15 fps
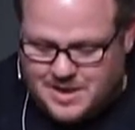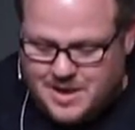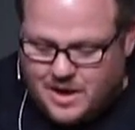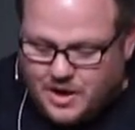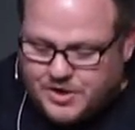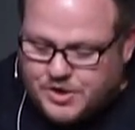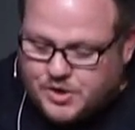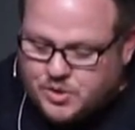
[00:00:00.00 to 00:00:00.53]

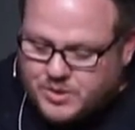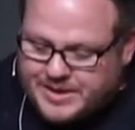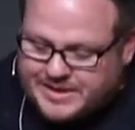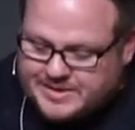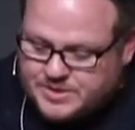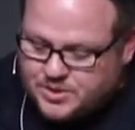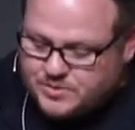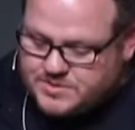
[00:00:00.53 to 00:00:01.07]
Are you
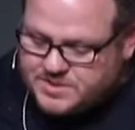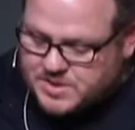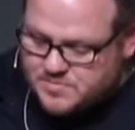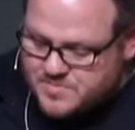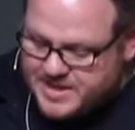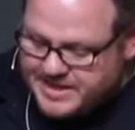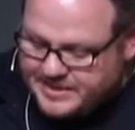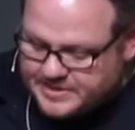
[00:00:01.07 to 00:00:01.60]
quick to
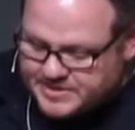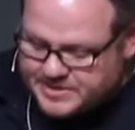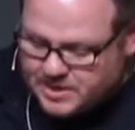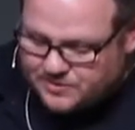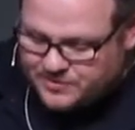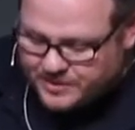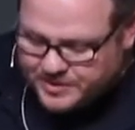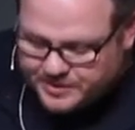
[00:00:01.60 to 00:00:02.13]
submit
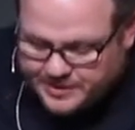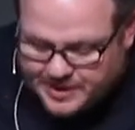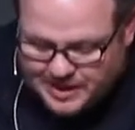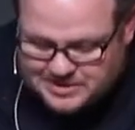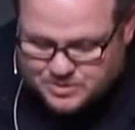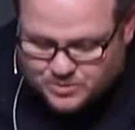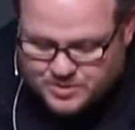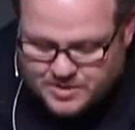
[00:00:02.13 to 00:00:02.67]
yourself under
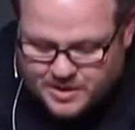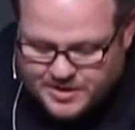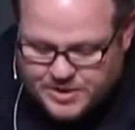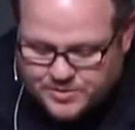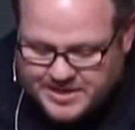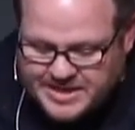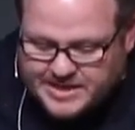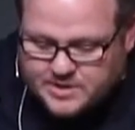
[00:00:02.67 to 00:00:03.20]
God's word? Are you
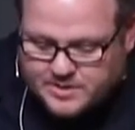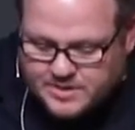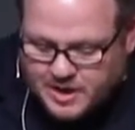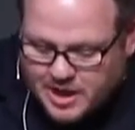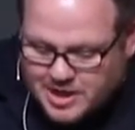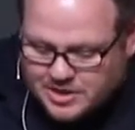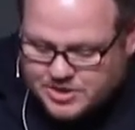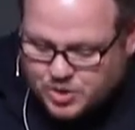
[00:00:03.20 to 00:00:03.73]
eager
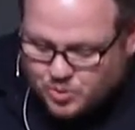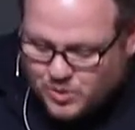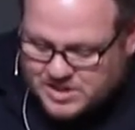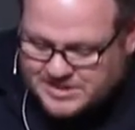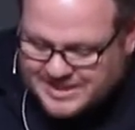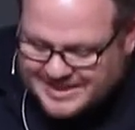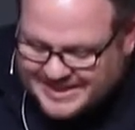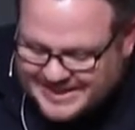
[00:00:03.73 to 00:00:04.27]
to
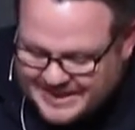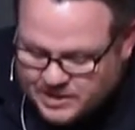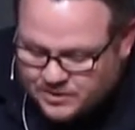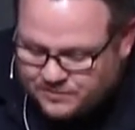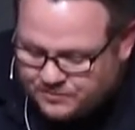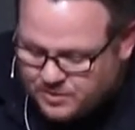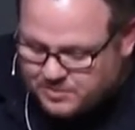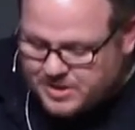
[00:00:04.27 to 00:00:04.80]
want to hear
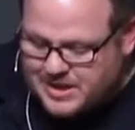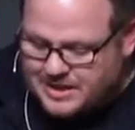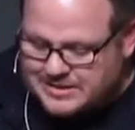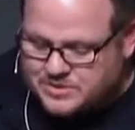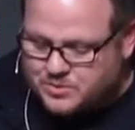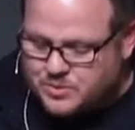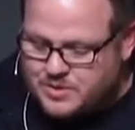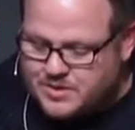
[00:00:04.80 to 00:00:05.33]
from
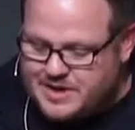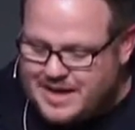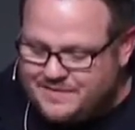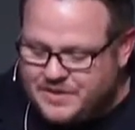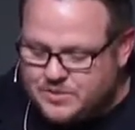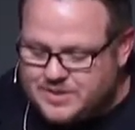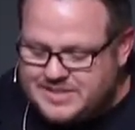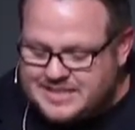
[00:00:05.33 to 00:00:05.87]
God's word? Have
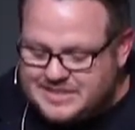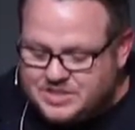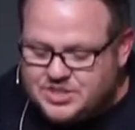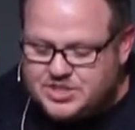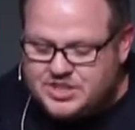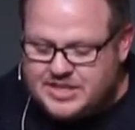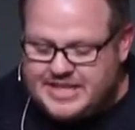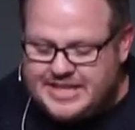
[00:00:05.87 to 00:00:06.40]
you
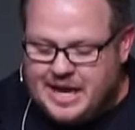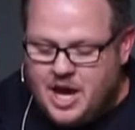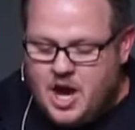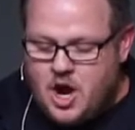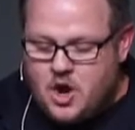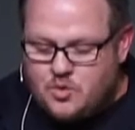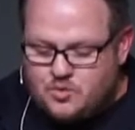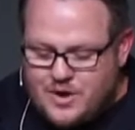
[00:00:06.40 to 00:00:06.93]
intentionally
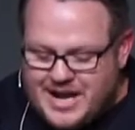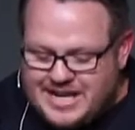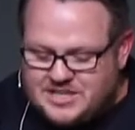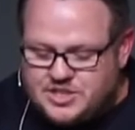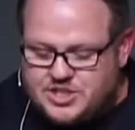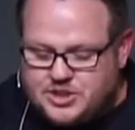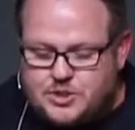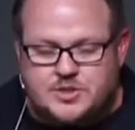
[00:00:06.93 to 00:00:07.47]

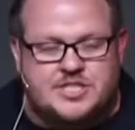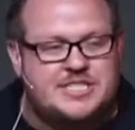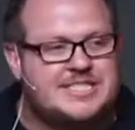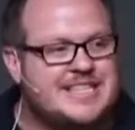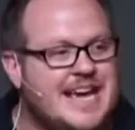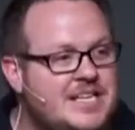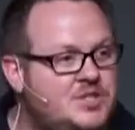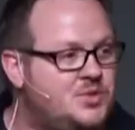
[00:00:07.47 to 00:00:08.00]
arranged your
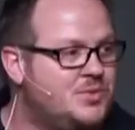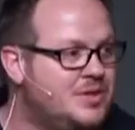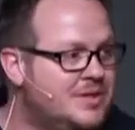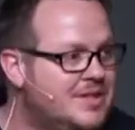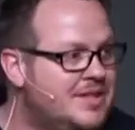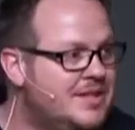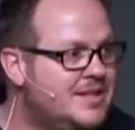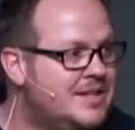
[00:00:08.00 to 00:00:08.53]

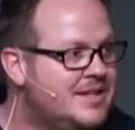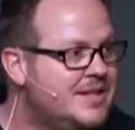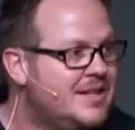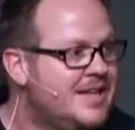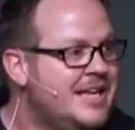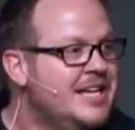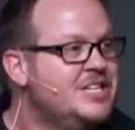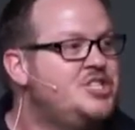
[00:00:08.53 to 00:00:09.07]
schedule
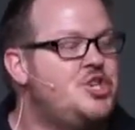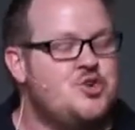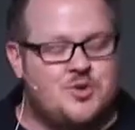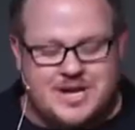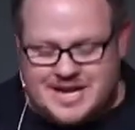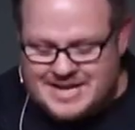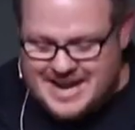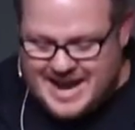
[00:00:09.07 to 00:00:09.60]
to
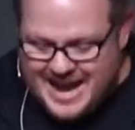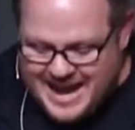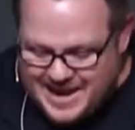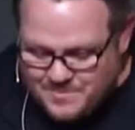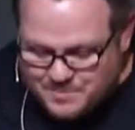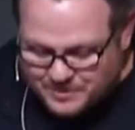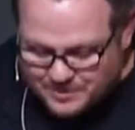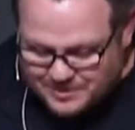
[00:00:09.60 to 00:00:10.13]

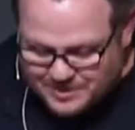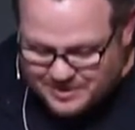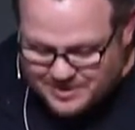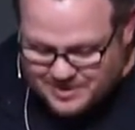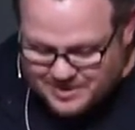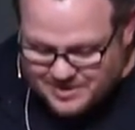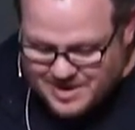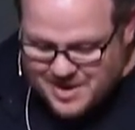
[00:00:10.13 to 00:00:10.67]
enable
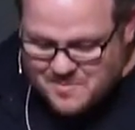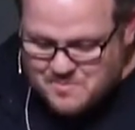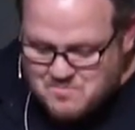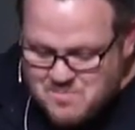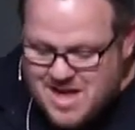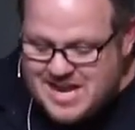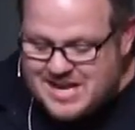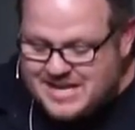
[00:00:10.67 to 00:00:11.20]

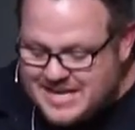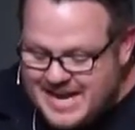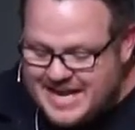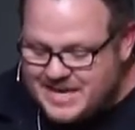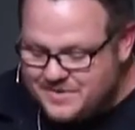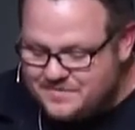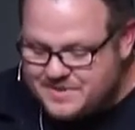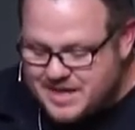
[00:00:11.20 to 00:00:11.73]

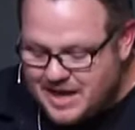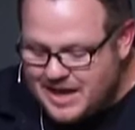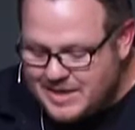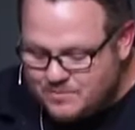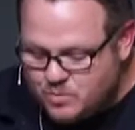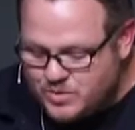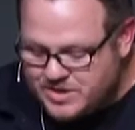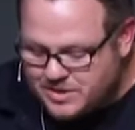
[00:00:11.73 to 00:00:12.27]
meditative
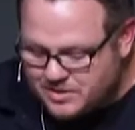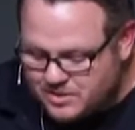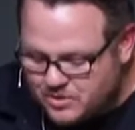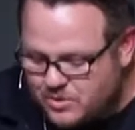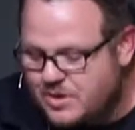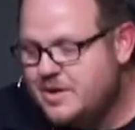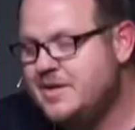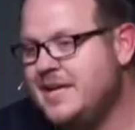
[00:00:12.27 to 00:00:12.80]
time with the
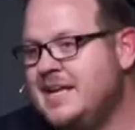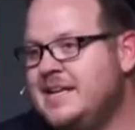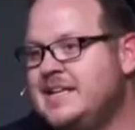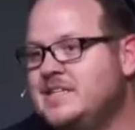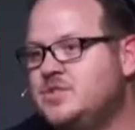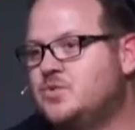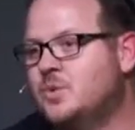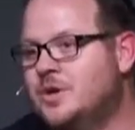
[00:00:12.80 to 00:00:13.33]
Lord in
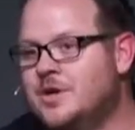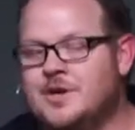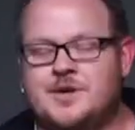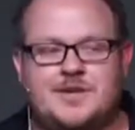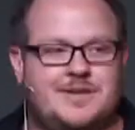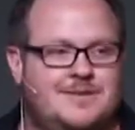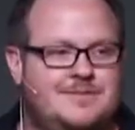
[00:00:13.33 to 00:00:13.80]
his word?